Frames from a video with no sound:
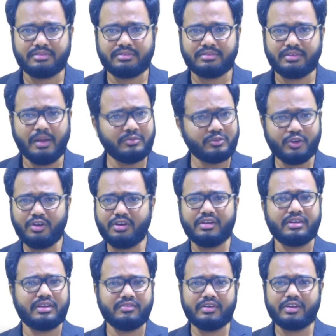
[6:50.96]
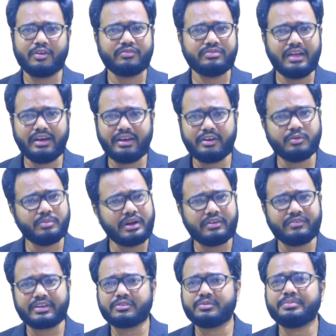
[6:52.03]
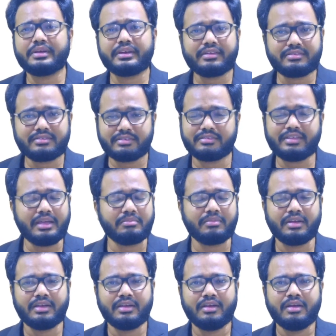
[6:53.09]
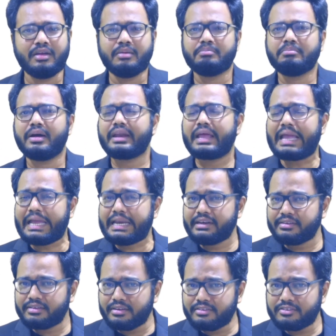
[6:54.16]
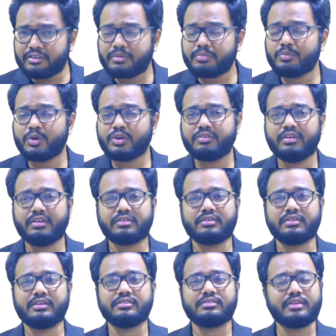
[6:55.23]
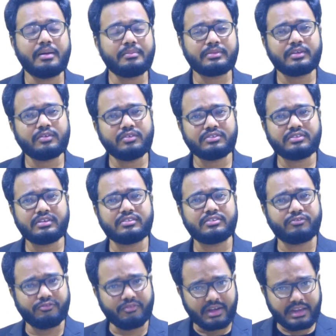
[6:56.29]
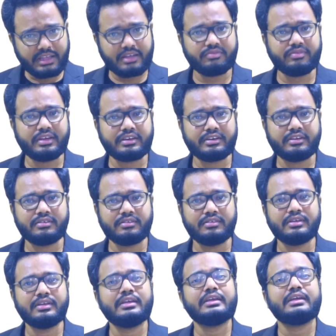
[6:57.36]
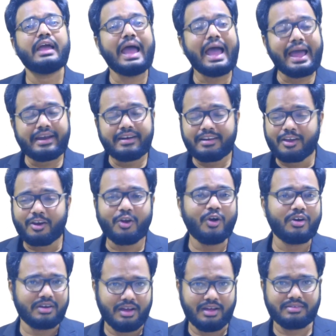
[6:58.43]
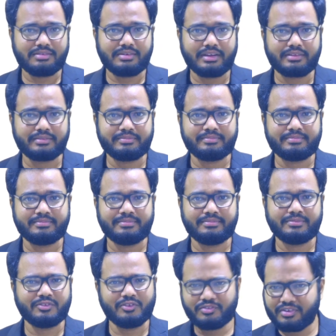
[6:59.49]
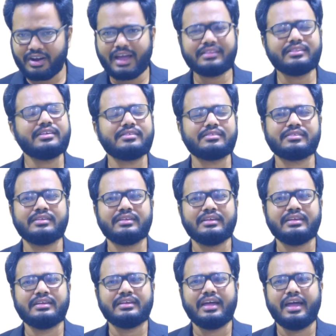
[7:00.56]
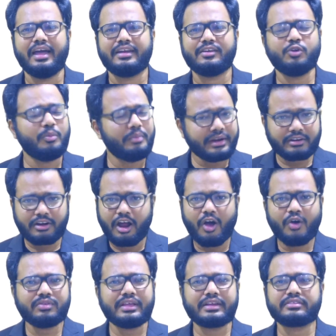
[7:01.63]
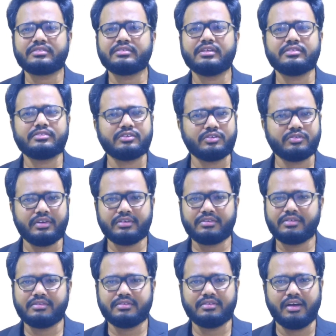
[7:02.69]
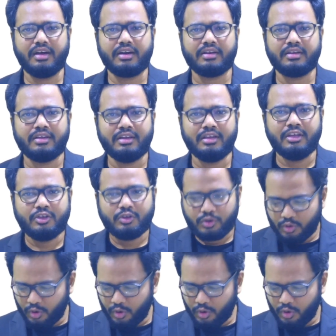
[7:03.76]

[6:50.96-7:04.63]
I'm sure you're aware of that and you might have experienced the same. But intrinsic motivation is something which is very effective and long-lasting. So try this, and no matter how the external situations are, you